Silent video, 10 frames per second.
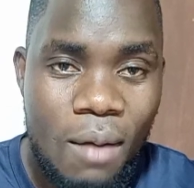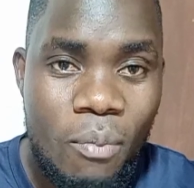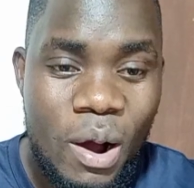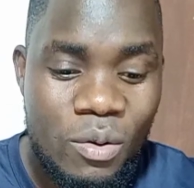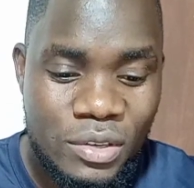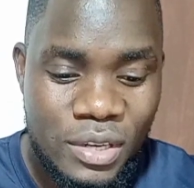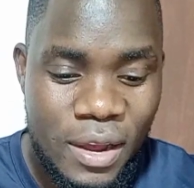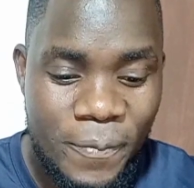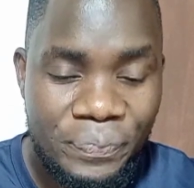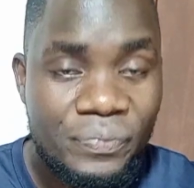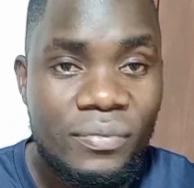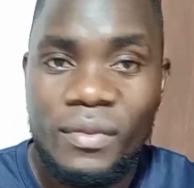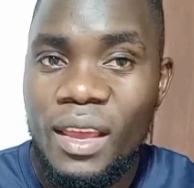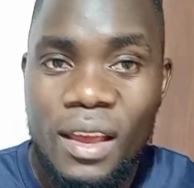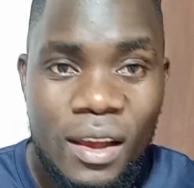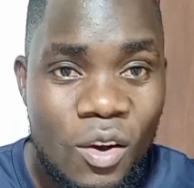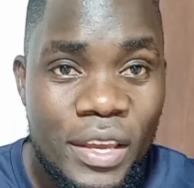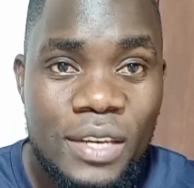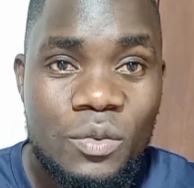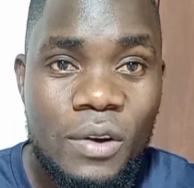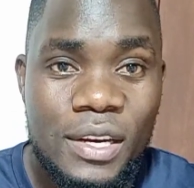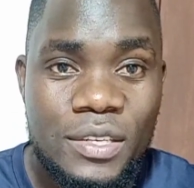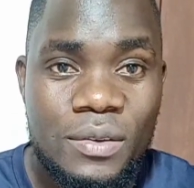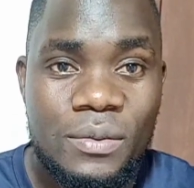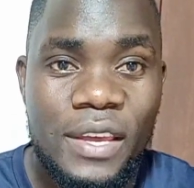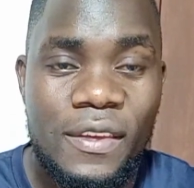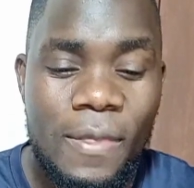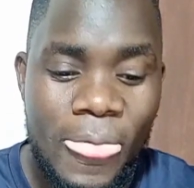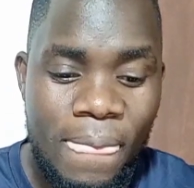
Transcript: about going into coalition together,